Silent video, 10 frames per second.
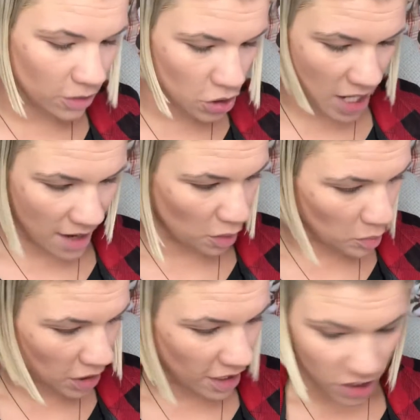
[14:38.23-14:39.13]
shadow
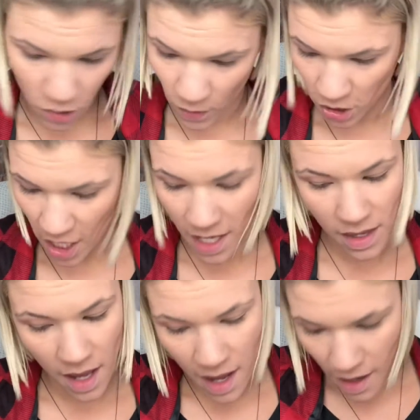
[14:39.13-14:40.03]
brush, which I
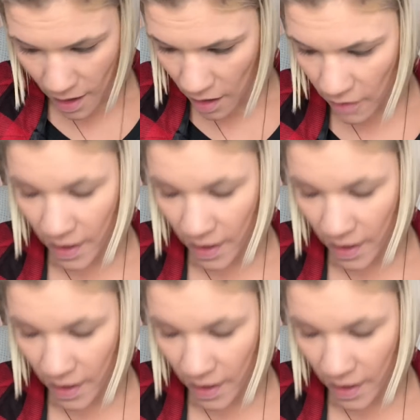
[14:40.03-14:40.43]
love.